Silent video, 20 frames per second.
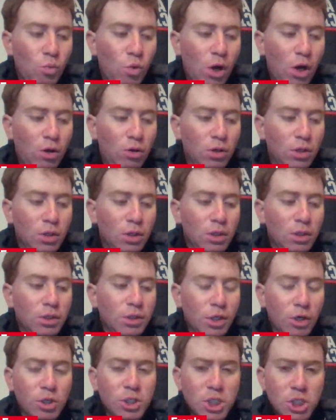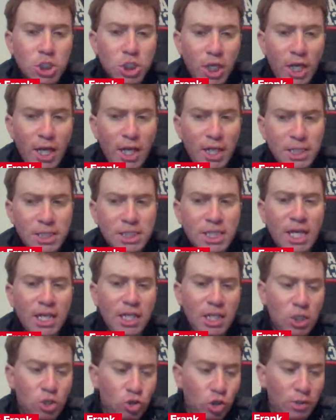Well, there's a chance that
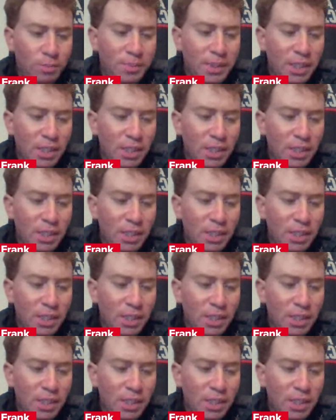he could